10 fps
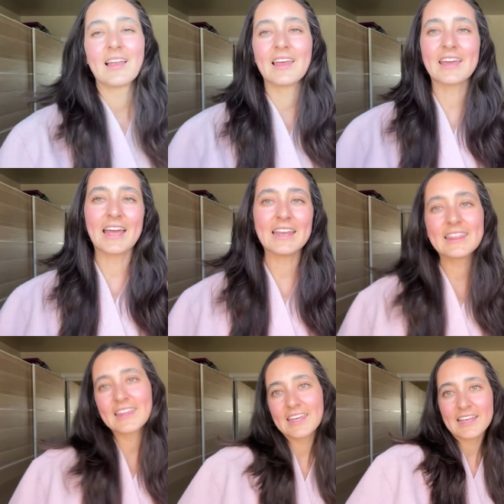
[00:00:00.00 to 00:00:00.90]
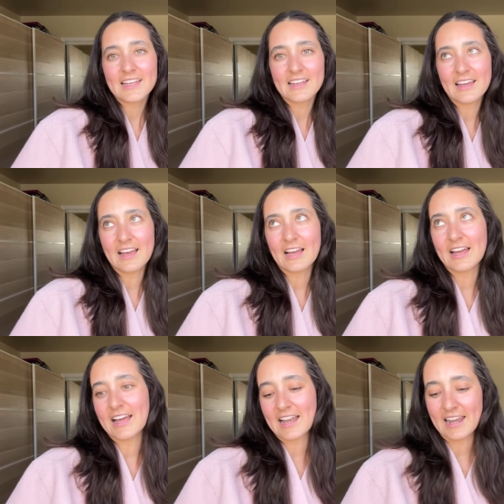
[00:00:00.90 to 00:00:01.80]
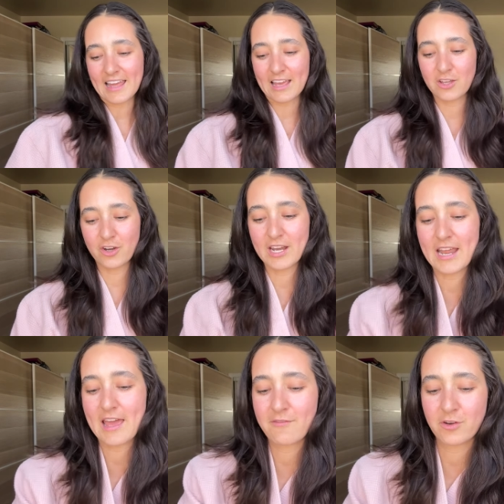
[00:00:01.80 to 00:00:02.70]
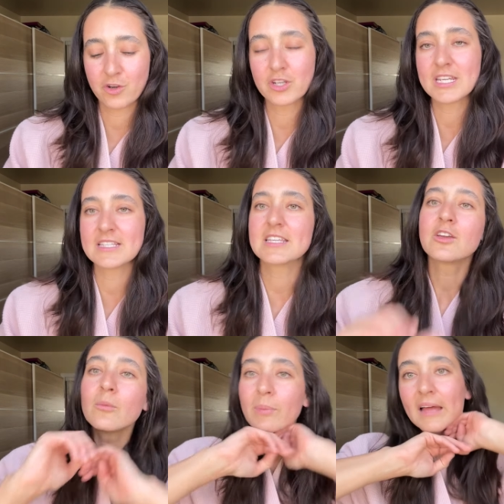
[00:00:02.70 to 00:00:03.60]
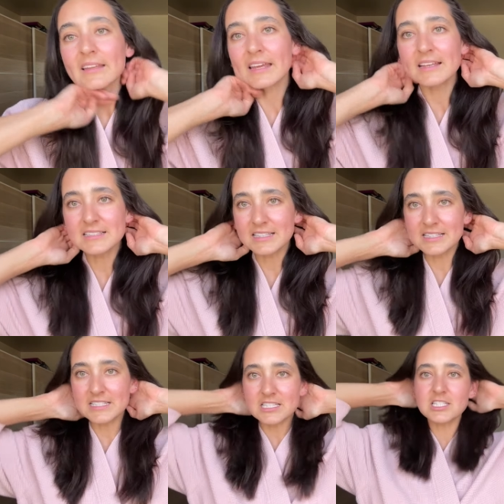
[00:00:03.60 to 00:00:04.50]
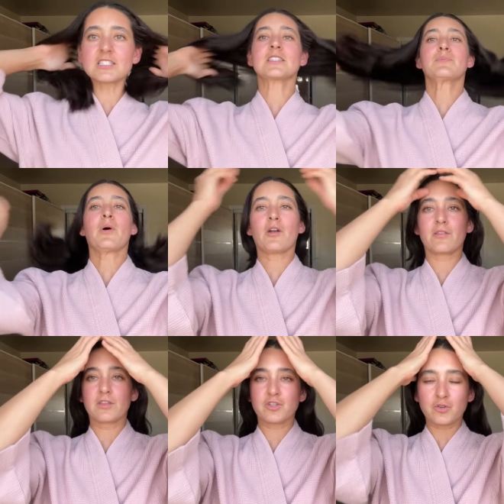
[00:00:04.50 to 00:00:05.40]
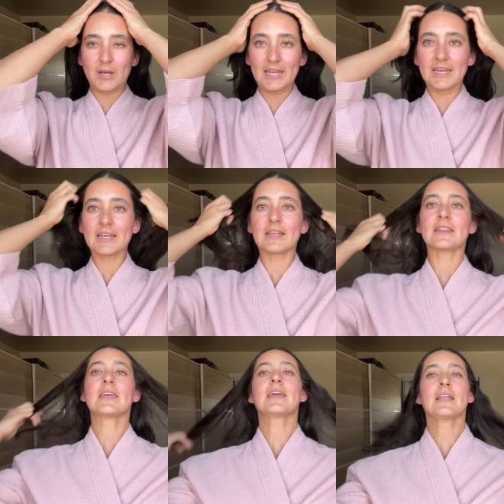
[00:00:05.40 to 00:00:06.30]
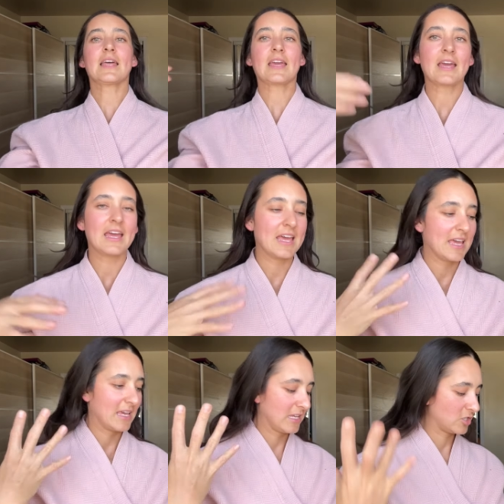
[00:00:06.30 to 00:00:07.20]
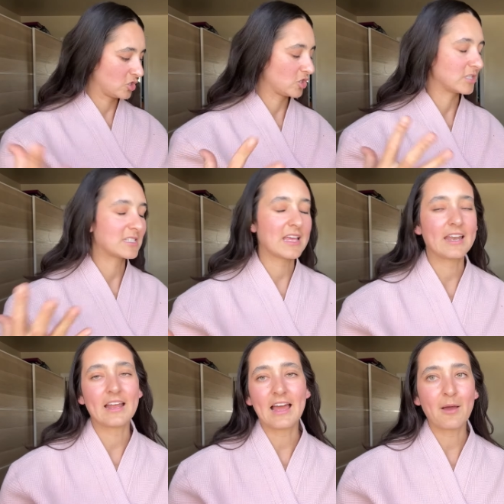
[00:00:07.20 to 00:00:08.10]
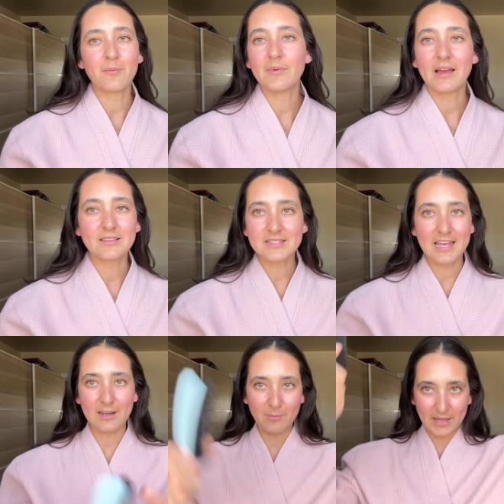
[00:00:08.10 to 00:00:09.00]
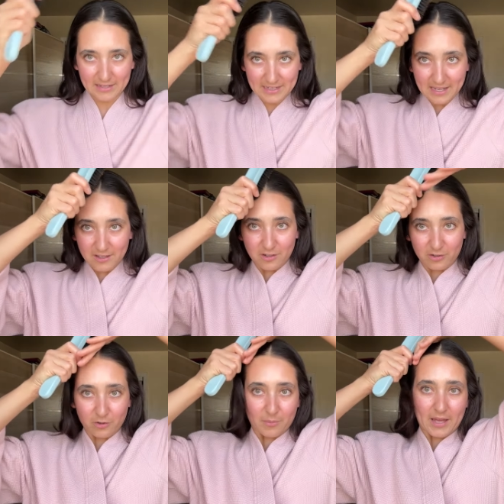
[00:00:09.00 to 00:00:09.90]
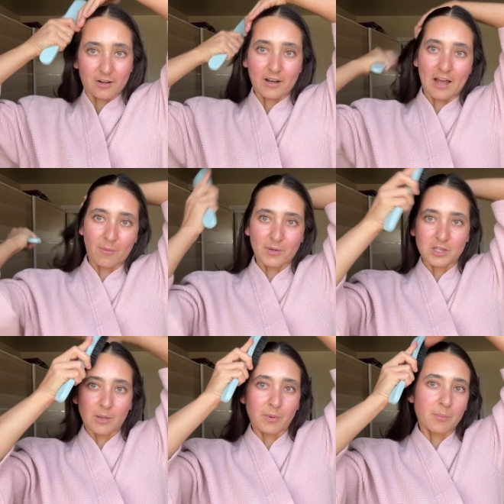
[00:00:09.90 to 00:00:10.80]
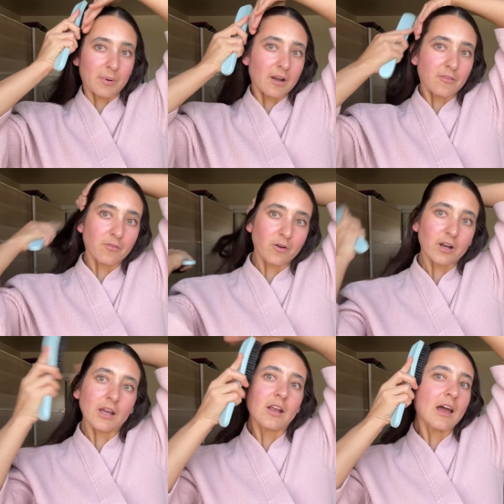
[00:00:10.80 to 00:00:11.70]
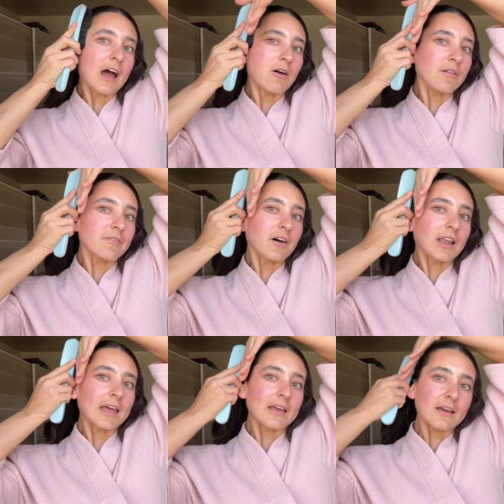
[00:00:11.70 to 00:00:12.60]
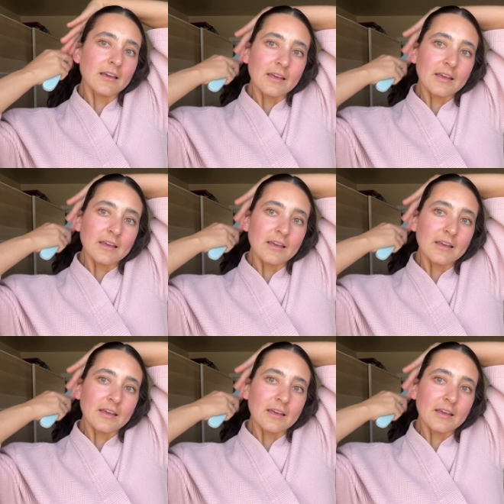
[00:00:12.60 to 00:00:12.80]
like anything, like you're gonna have your good days and your bad days. And this is just part of the training, I think. Like it's just that um, I just had a bad day, you know, no matter how much I prepare for it or how I felt like